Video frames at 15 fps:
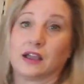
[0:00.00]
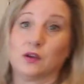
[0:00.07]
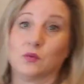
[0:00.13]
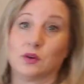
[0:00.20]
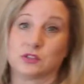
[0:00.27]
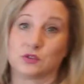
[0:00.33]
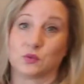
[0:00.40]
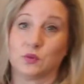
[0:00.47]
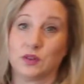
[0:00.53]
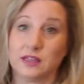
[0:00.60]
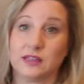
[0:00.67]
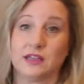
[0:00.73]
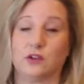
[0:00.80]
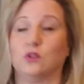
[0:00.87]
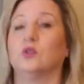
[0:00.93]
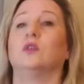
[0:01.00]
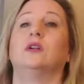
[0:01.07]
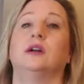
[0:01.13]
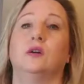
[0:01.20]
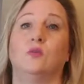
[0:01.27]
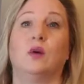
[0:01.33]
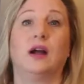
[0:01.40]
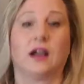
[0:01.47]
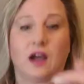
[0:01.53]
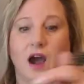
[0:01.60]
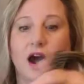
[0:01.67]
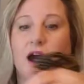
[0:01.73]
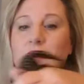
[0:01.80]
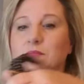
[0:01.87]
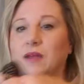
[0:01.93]
And what's really cool and what
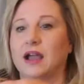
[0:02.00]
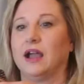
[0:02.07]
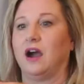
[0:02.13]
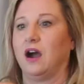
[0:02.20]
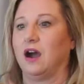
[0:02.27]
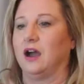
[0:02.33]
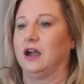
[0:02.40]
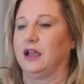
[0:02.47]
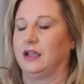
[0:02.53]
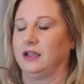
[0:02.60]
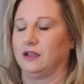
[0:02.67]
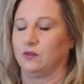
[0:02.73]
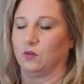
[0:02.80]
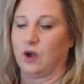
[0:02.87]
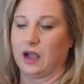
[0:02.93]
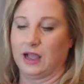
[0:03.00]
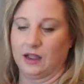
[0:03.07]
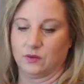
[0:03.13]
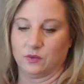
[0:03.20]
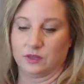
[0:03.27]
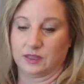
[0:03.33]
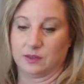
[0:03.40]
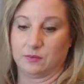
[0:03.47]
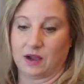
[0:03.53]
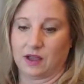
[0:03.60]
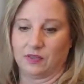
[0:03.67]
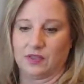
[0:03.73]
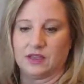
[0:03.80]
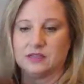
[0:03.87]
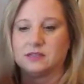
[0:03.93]
caught my eye and why I really
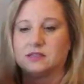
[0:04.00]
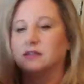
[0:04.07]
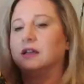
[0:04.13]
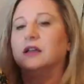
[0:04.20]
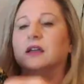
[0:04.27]
bought this